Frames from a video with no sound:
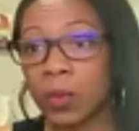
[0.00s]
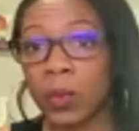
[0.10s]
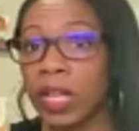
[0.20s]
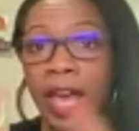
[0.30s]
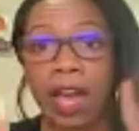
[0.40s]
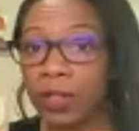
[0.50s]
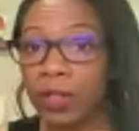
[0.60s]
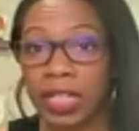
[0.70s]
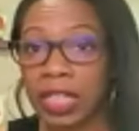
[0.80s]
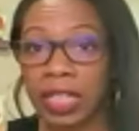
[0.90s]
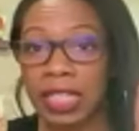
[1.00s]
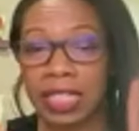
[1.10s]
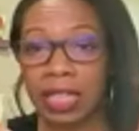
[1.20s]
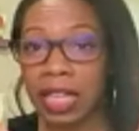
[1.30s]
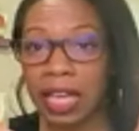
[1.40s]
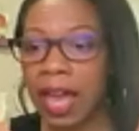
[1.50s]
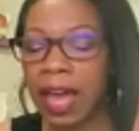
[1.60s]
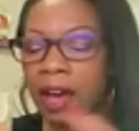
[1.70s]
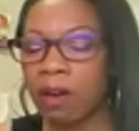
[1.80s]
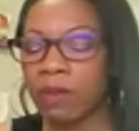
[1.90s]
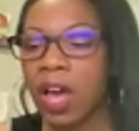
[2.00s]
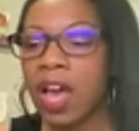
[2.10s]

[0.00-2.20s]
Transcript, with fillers: whatever it is that they have.